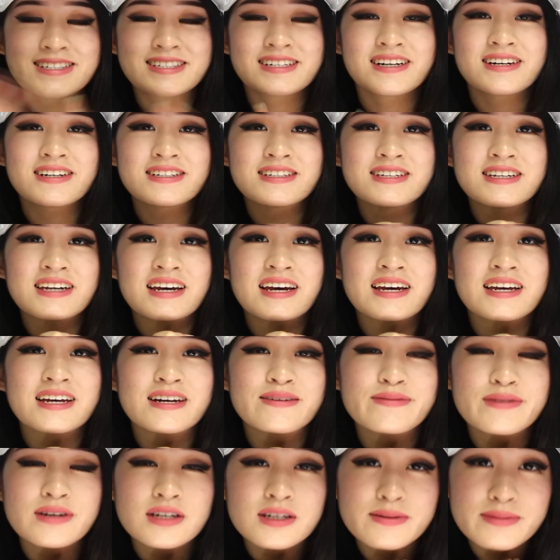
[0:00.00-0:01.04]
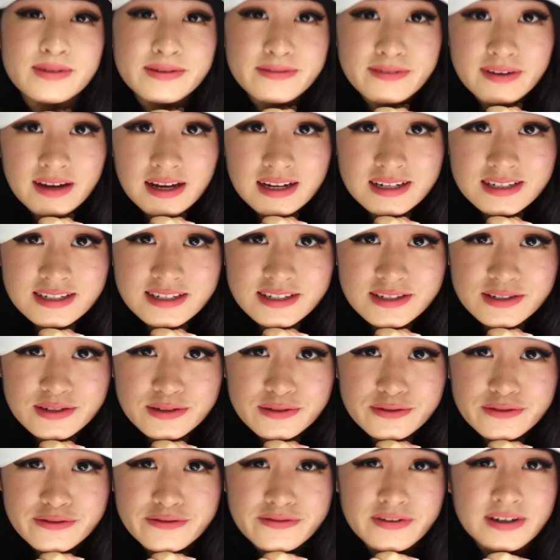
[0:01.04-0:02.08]
So today I'm going to be reacting
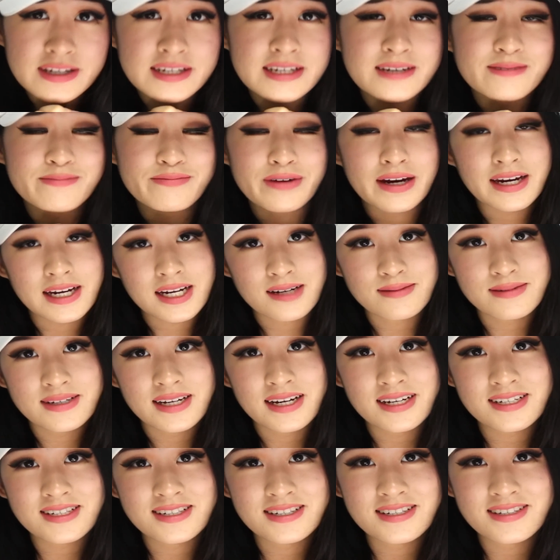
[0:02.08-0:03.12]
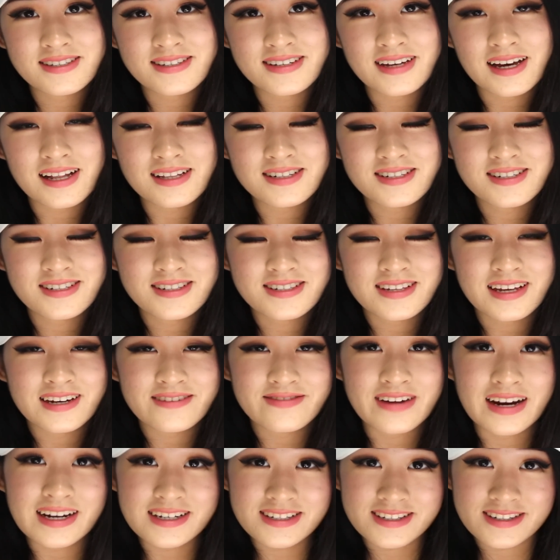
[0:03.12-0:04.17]
to funny breakup texts, so yeah, let's just get
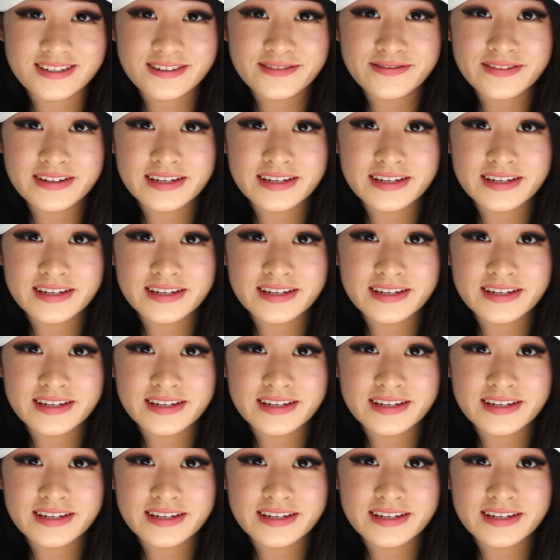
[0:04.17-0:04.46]
right into the